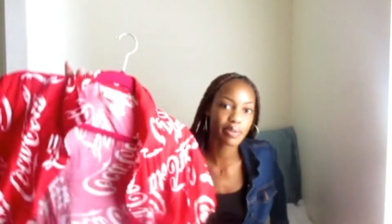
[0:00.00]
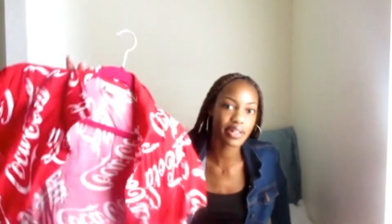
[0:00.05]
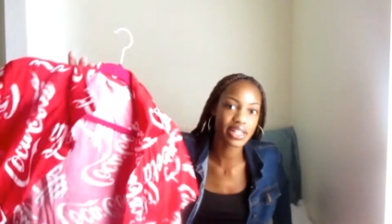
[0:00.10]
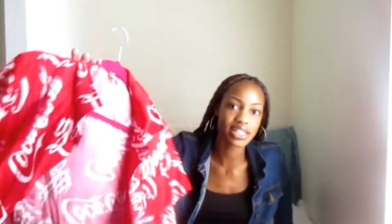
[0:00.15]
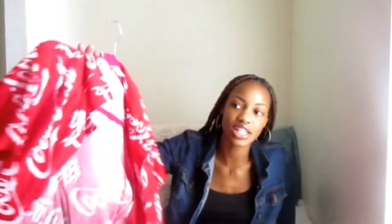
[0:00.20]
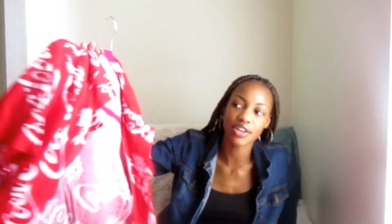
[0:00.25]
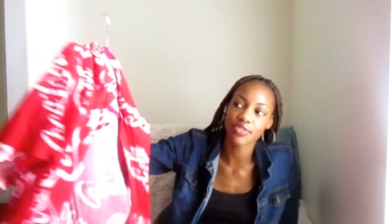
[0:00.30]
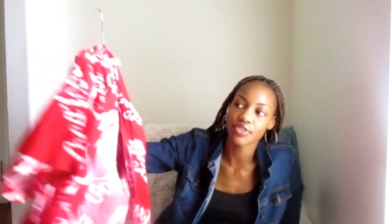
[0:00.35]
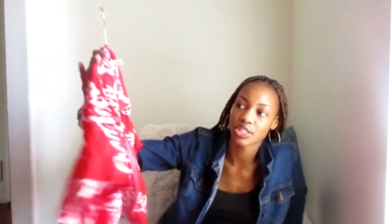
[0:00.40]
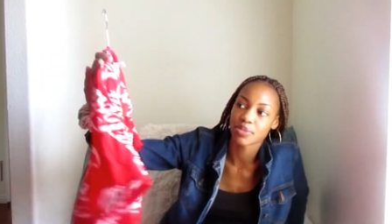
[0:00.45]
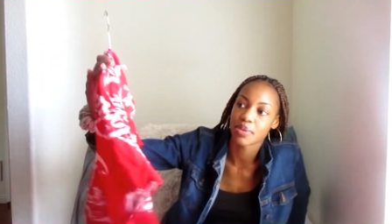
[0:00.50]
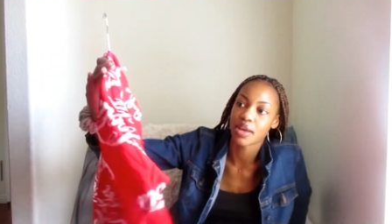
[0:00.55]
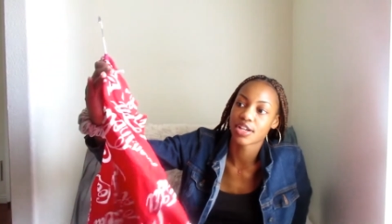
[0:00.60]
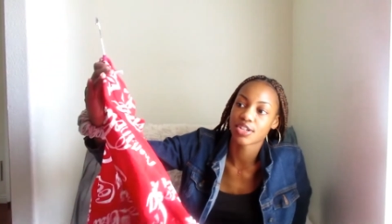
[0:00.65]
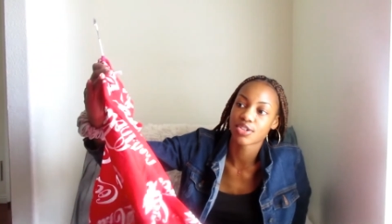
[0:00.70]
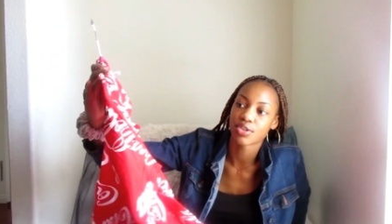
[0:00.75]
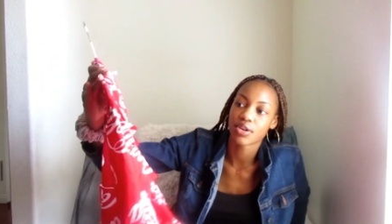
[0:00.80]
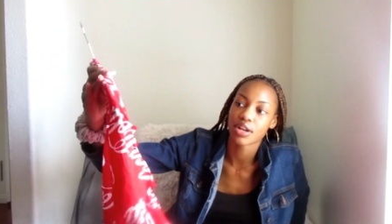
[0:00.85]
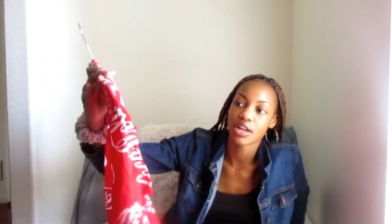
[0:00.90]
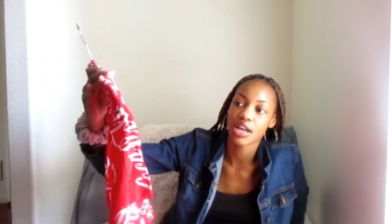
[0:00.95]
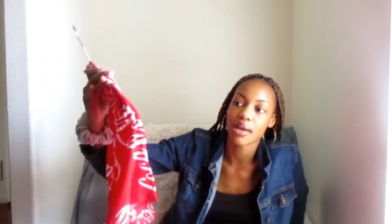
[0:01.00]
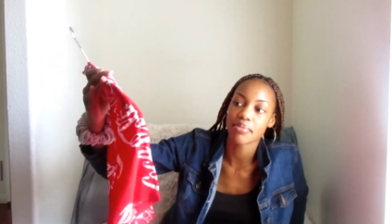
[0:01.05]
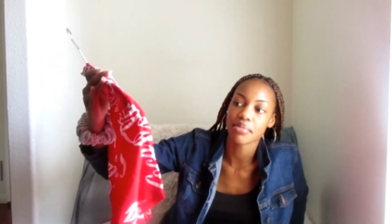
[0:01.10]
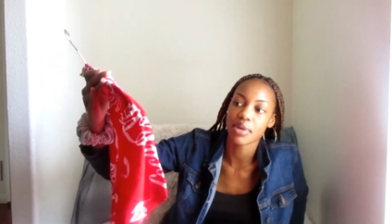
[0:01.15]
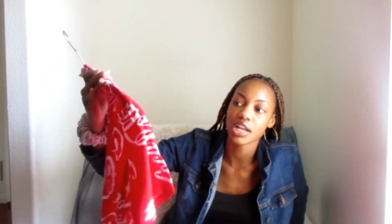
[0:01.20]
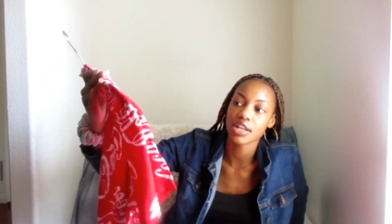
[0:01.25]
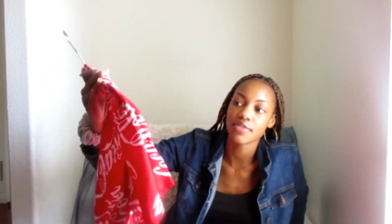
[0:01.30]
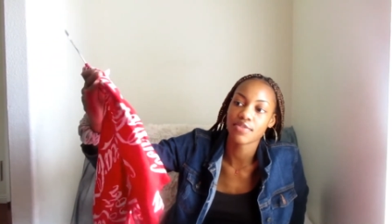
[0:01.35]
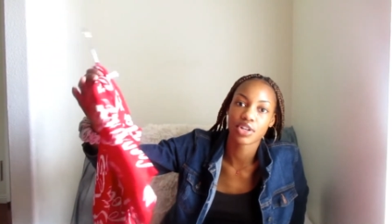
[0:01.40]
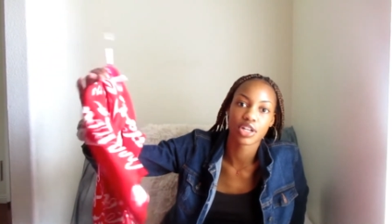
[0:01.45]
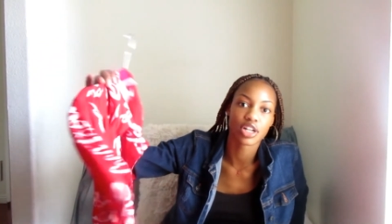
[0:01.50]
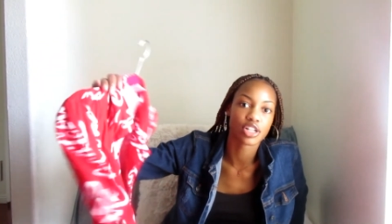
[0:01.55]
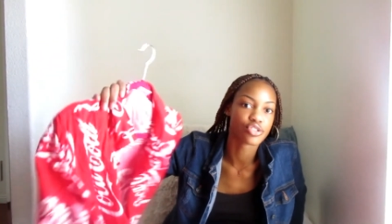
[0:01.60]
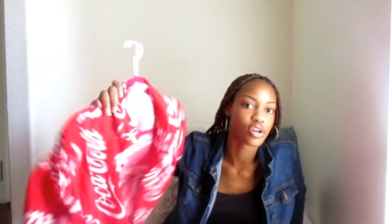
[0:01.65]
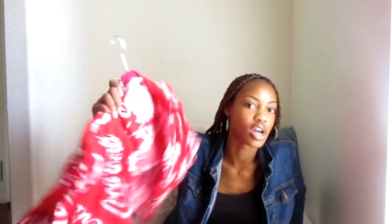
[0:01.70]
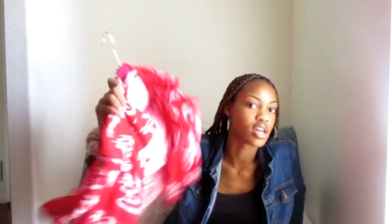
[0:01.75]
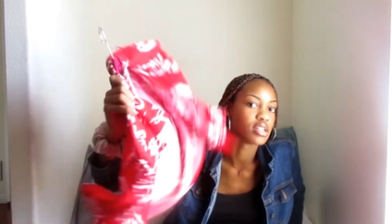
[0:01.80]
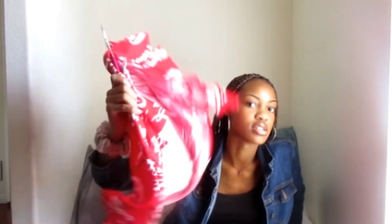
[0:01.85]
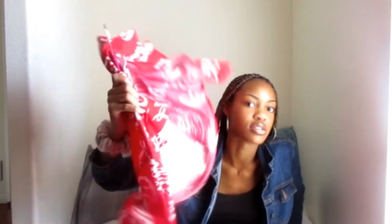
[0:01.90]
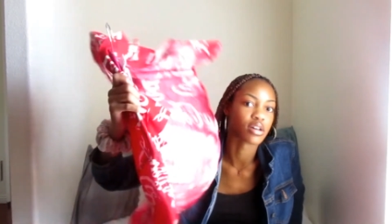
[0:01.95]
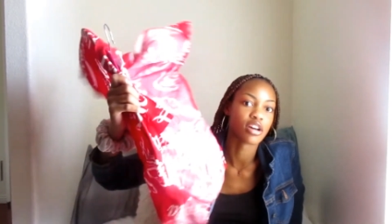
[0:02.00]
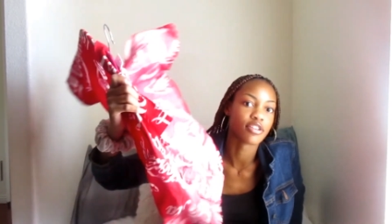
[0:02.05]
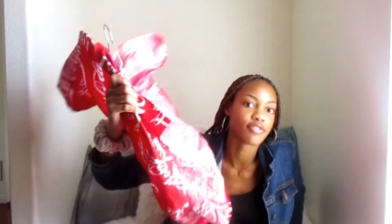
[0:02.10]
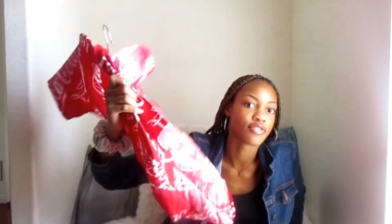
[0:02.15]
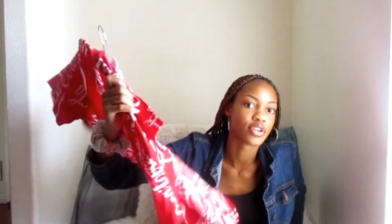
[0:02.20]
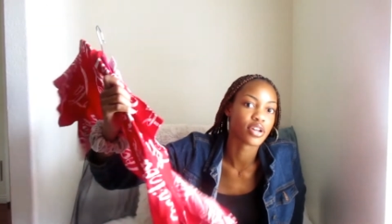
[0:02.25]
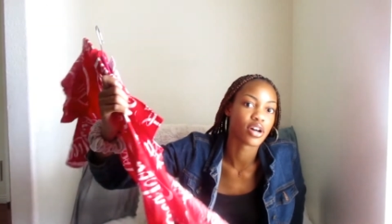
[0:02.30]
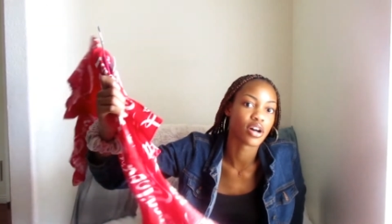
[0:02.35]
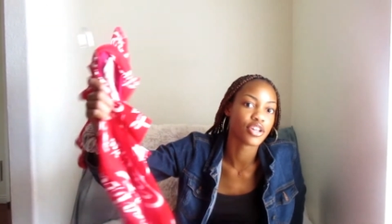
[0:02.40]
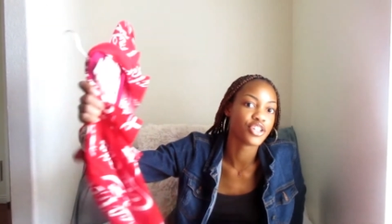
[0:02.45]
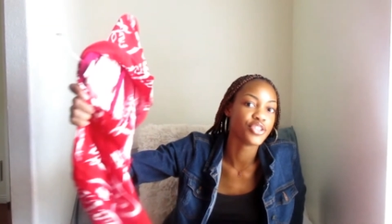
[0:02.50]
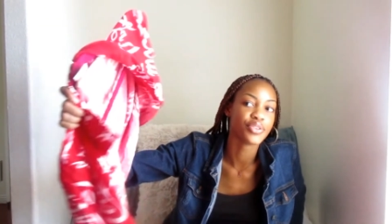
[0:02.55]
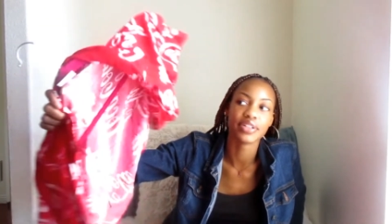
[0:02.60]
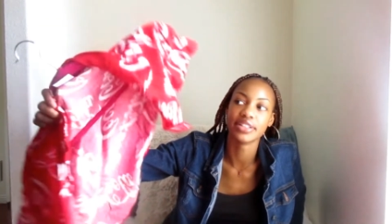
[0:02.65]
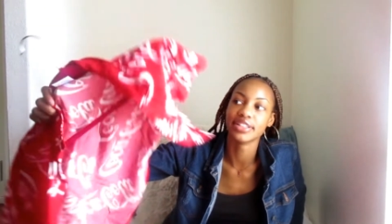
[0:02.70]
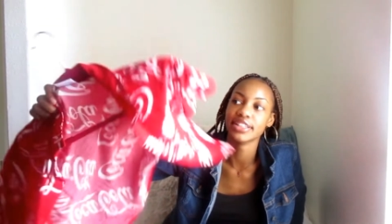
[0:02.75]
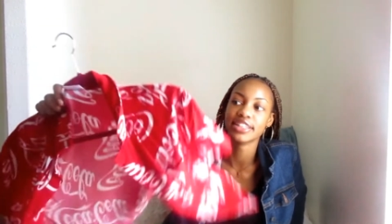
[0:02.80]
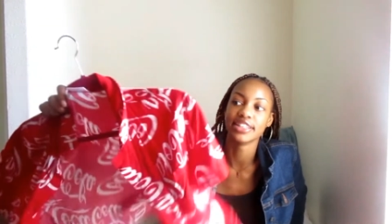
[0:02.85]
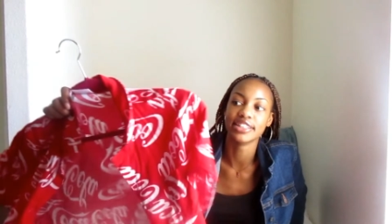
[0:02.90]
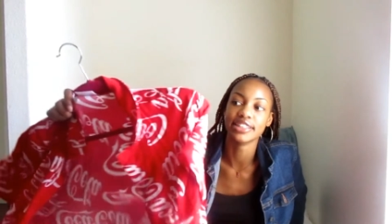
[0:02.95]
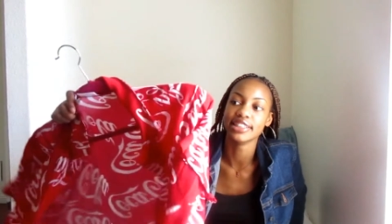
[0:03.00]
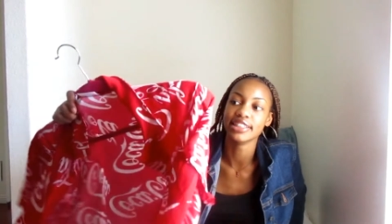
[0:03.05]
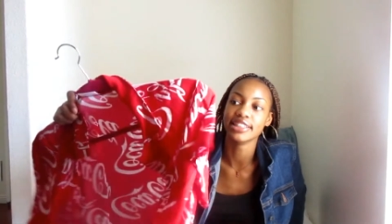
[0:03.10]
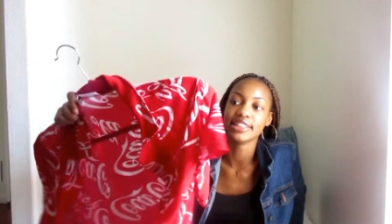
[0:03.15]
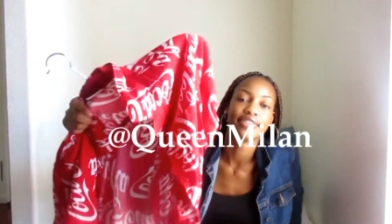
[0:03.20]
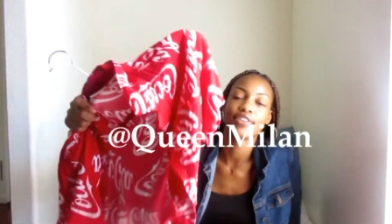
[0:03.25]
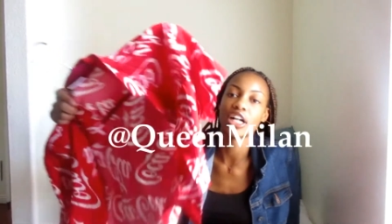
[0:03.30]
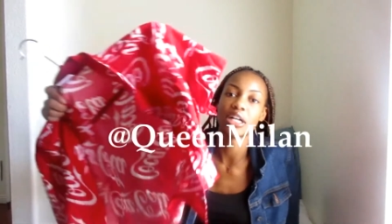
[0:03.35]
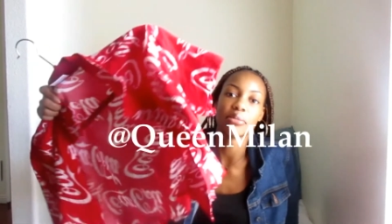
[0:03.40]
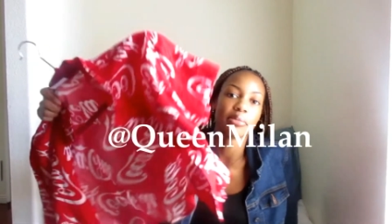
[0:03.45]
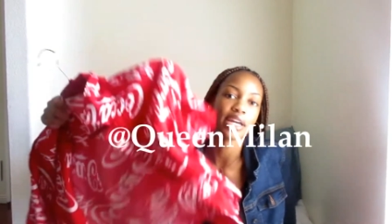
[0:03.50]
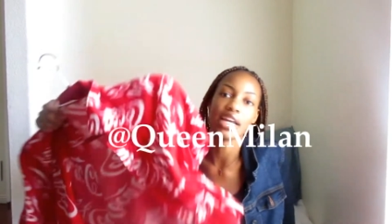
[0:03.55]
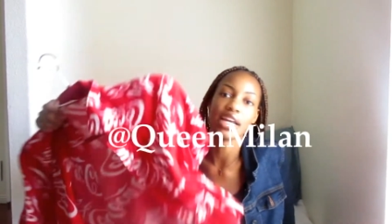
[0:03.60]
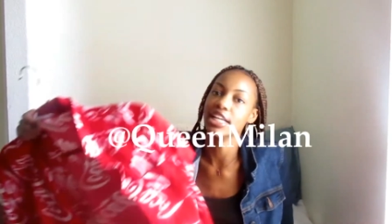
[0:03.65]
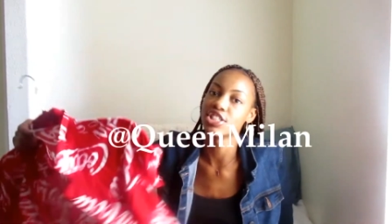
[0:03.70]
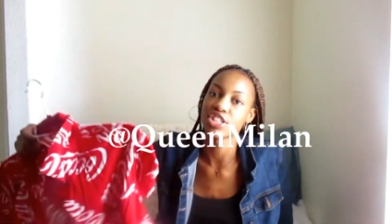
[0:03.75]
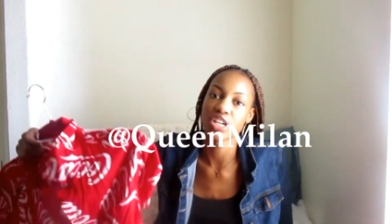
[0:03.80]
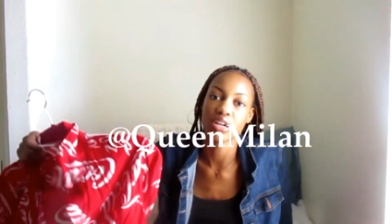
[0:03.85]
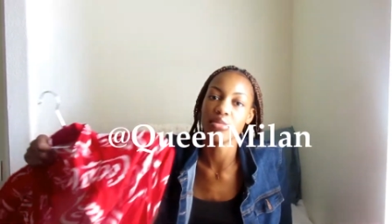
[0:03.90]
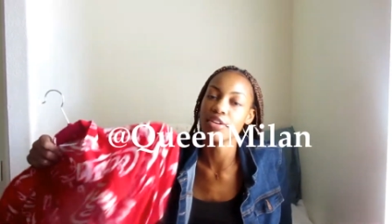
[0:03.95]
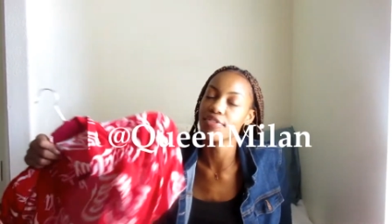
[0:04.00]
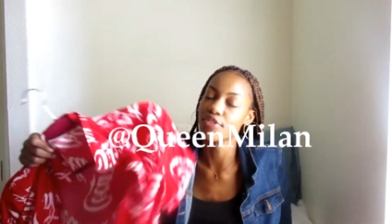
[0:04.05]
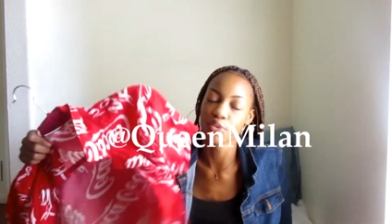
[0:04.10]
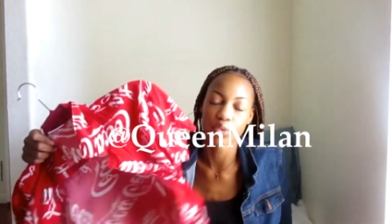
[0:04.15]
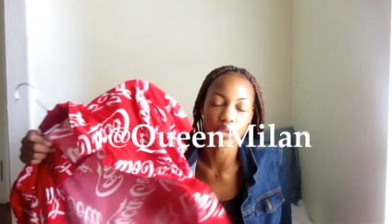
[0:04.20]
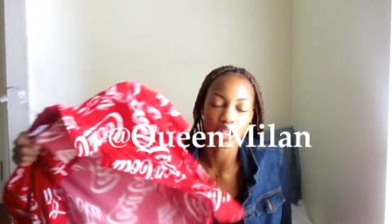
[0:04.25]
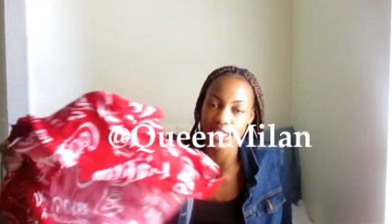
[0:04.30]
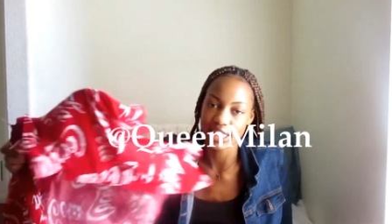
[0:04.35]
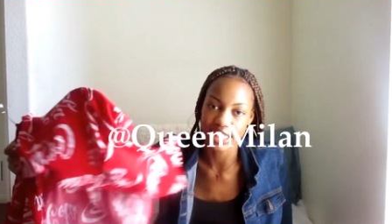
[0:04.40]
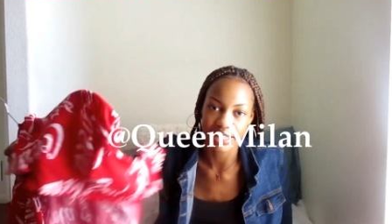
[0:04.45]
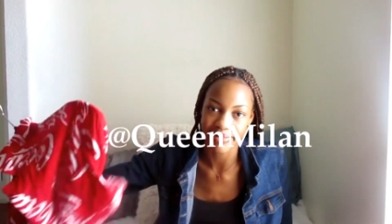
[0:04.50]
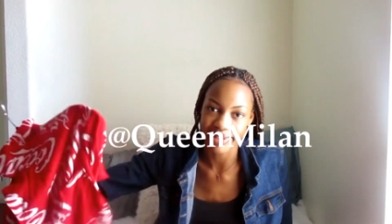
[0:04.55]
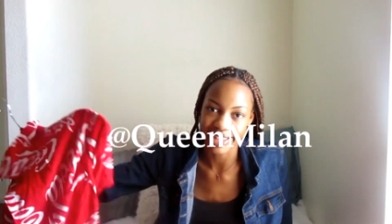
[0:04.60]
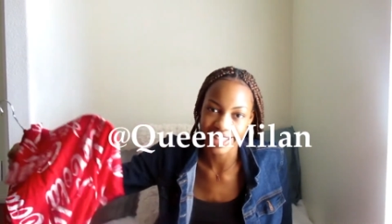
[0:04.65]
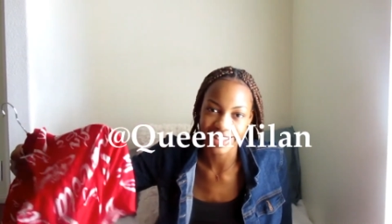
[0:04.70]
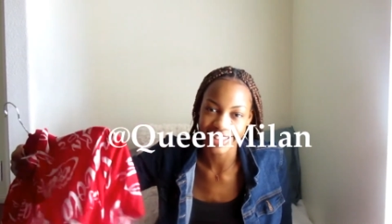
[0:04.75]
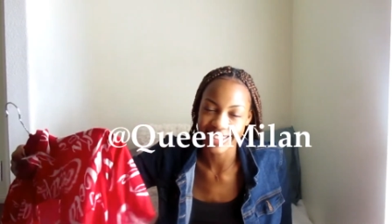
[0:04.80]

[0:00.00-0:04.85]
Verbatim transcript: pretty self-explanatory. I'm not even gonna try this on for y'all. You can literally follow me on Instagram if you want to see me in